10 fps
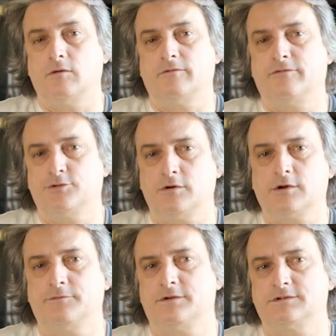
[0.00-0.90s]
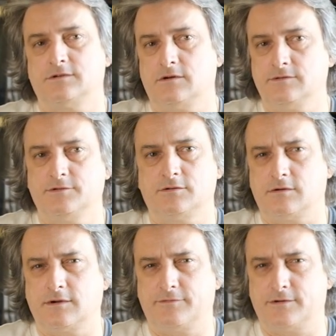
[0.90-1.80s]
photographers, all
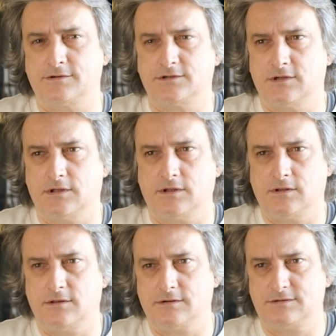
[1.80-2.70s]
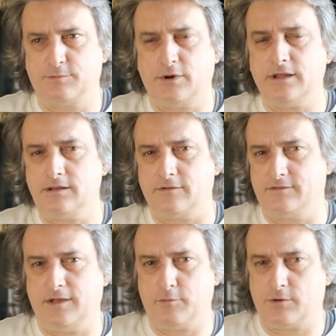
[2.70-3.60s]
photographers, there's plenty of
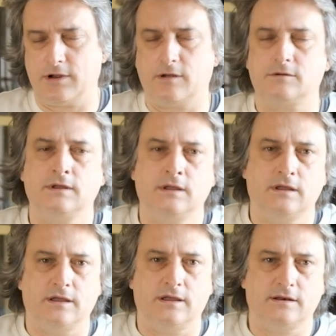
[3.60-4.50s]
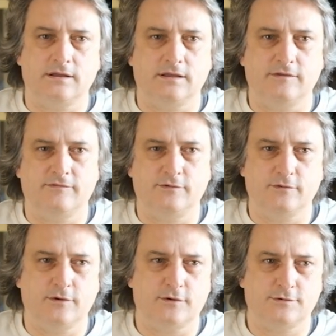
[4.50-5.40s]
them around, and if you
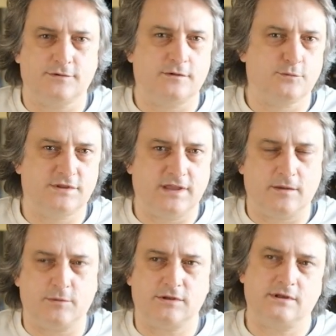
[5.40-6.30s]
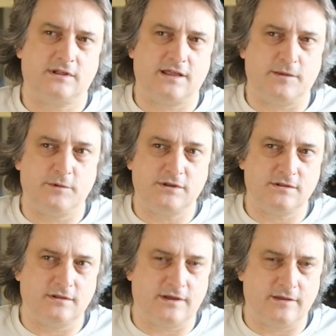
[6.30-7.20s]
go to talk with them and tell, I
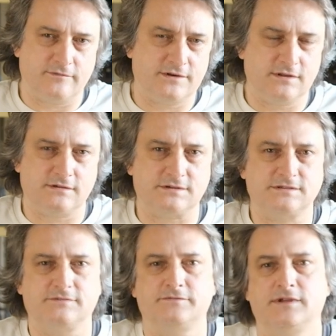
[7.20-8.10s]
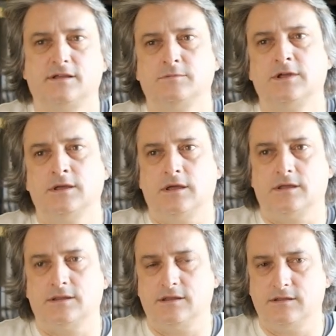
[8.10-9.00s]
have an interesting film,
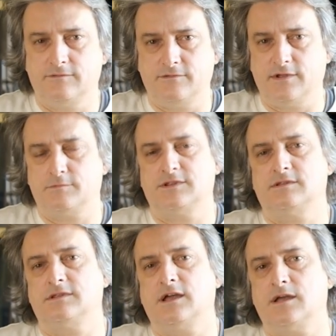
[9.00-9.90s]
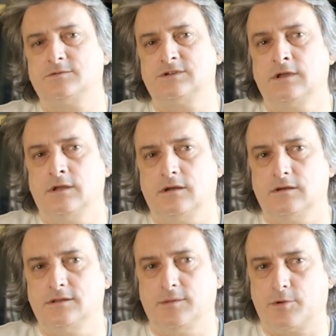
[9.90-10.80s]
and they did film at the times,
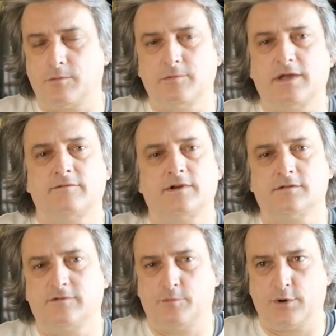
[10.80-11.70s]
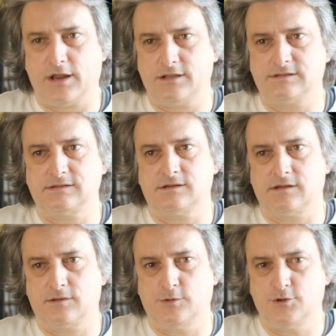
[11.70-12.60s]
they probably have a lot of prints
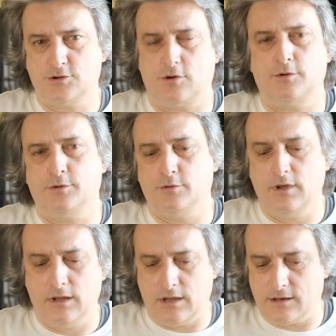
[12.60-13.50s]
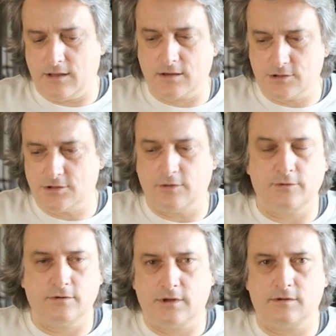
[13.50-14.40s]
to show you, and they can show
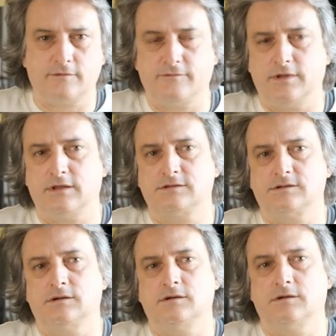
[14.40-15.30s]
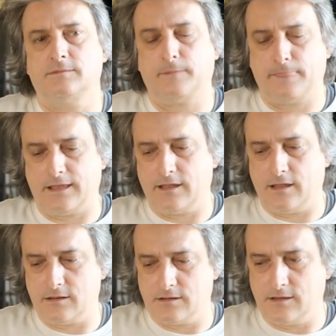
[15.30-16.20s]
you a lot of things.
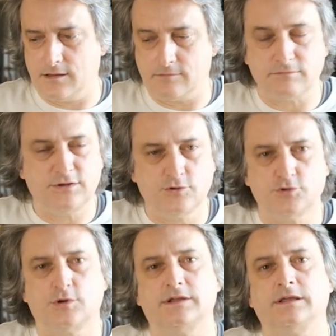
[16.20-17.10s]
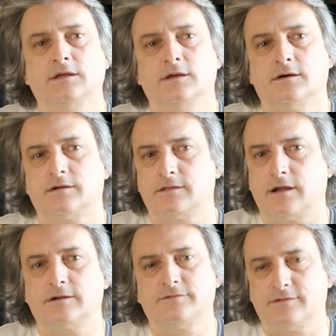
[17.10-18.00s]
And usually
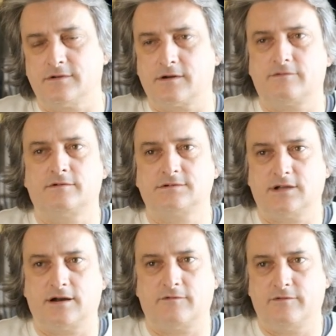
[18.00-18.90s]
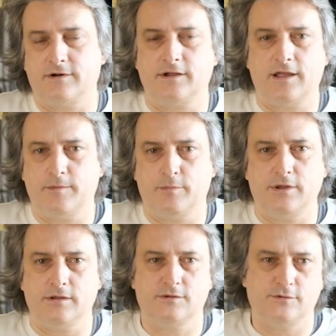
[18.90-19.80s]
retired photographers are very
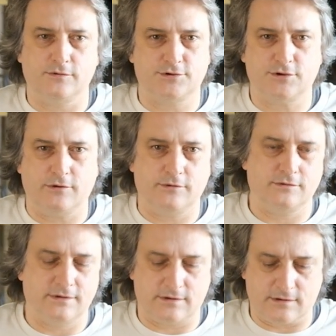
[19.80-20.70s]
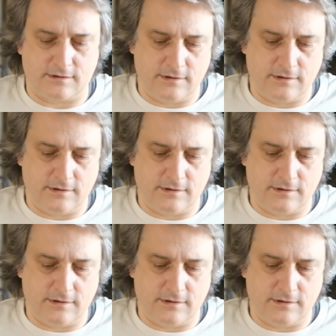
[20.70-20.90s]
happy to show you their